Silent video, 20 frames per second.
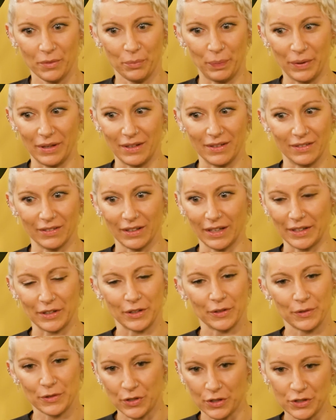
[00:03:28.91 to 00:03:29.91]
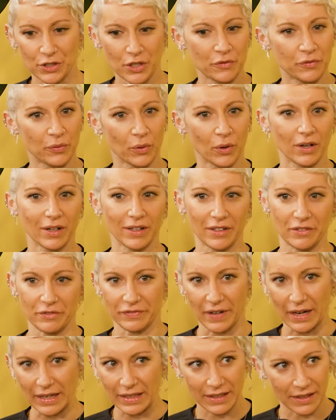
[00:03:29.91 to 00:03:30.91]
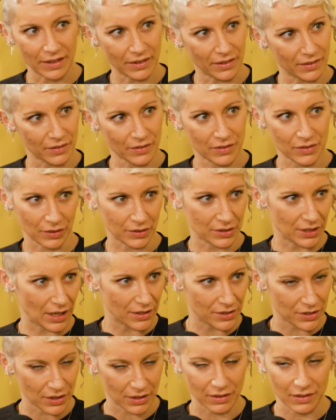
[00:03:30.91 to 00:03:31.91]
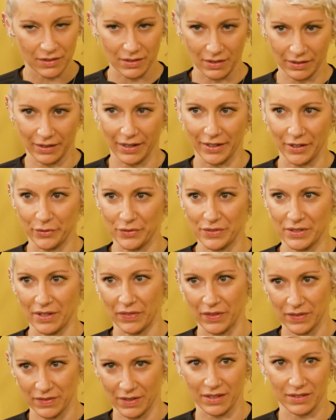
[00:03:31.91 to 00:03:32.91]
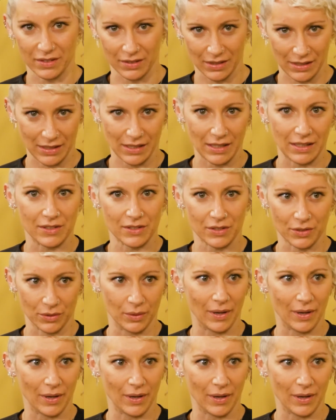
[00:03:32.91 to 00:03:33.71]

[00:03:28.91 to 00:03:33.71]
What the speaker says: been like searching for and finding on search engines and kind of synthesizing it into